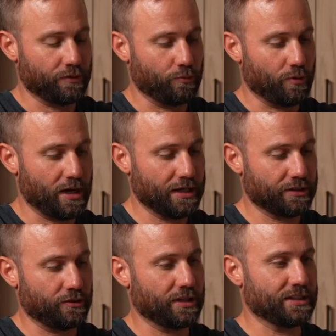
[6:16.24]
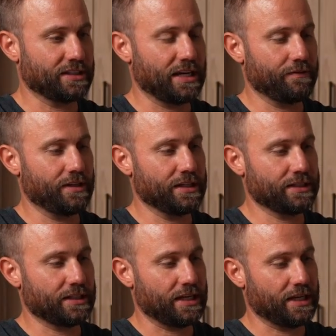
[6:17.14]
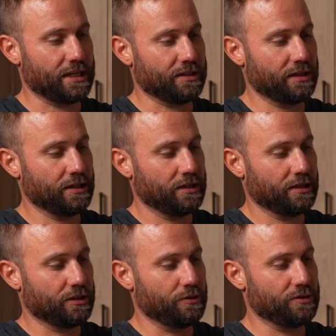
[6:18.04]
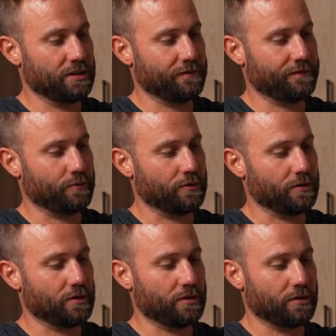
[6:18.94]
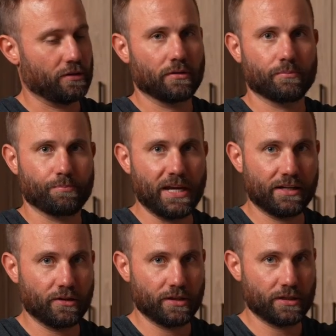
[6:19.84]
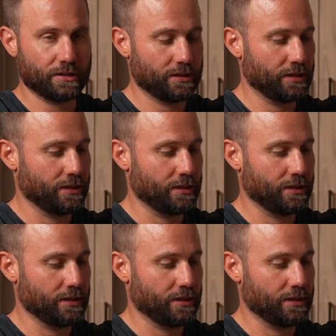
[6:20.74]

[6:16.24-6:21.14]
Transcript: you want, you can save this and use it for baked goods